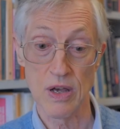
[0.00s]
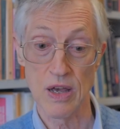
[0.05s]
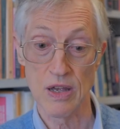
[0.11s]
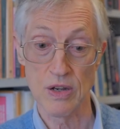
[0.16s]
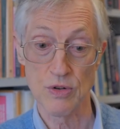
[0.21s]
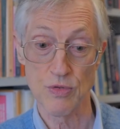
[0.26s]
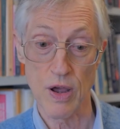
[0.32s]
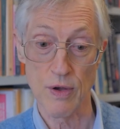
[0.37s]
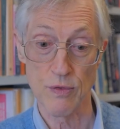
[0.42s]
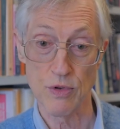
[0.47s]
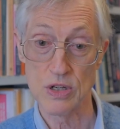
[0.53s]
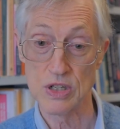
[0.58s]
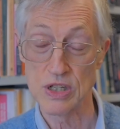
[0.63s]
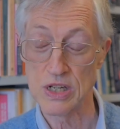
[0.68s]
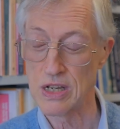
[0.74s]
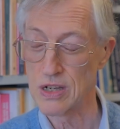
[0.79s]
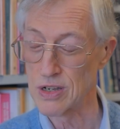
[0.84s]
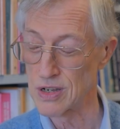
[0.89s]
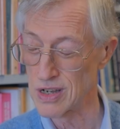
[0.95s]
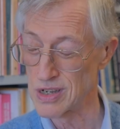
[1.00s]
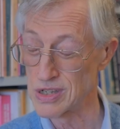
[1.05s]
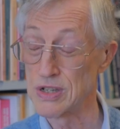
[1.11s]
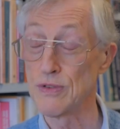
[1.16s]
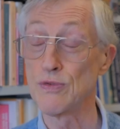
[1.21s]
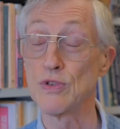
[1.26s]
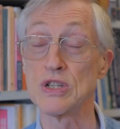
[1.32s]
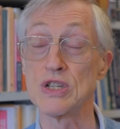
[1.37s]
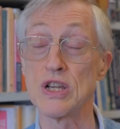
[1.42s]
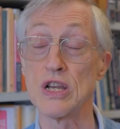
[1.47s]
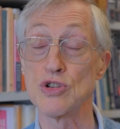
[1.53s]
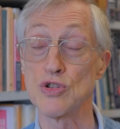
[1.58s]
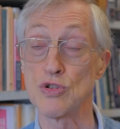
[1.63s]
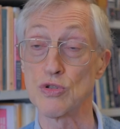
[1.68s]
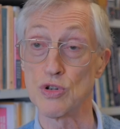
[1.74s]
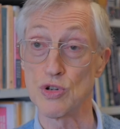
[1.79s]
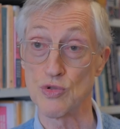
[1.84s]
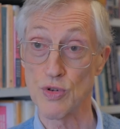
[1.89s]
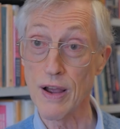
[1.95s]
a
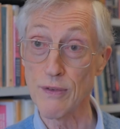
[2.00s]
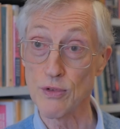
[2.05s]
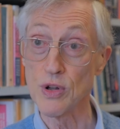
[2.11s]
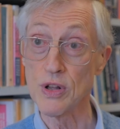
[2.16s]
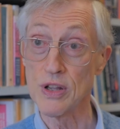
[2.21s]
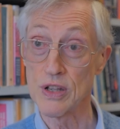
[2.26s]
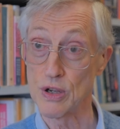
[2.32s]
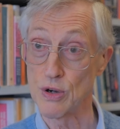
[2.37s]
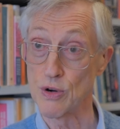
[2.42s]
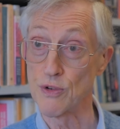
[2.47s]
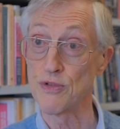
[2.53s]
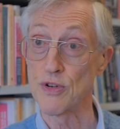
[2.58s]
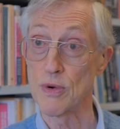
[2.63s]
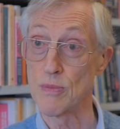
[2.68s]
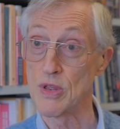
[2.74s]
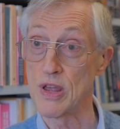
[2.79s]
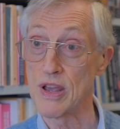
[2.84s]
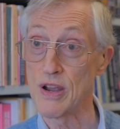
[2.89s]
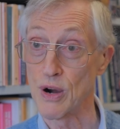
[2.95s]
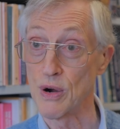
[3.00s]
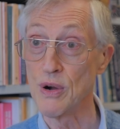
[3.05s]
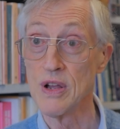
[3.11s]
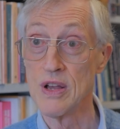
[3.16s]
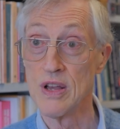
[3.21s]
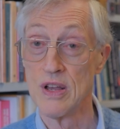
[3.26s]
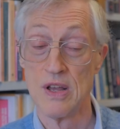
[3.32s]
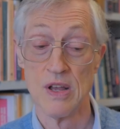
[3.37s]
civilization could travel here from there,